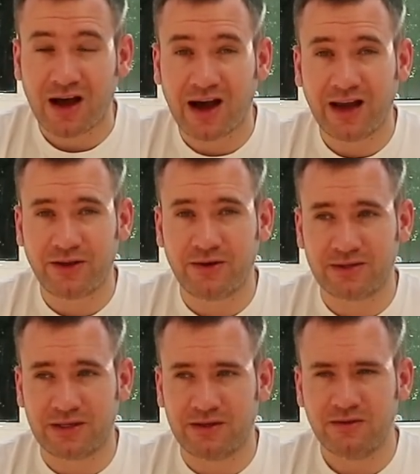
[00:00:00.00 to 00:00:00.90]
I
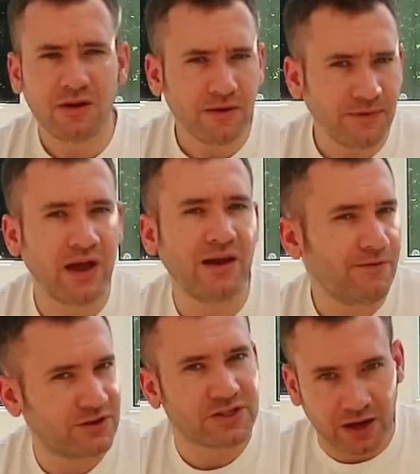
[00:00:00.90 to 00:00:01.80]
use it, not for
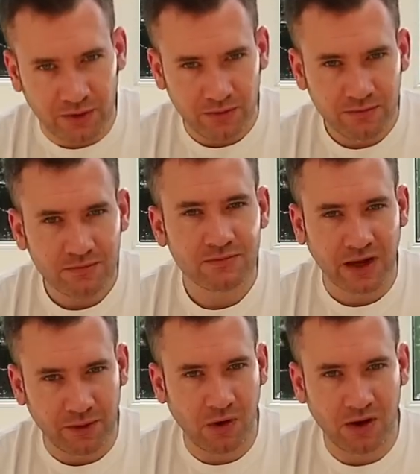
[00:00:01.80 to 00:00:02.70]
every channel
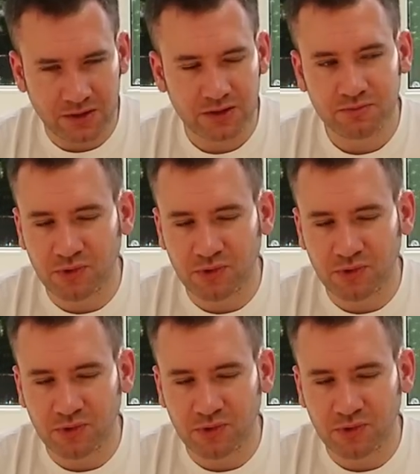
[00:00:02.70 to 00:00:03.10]
I watch,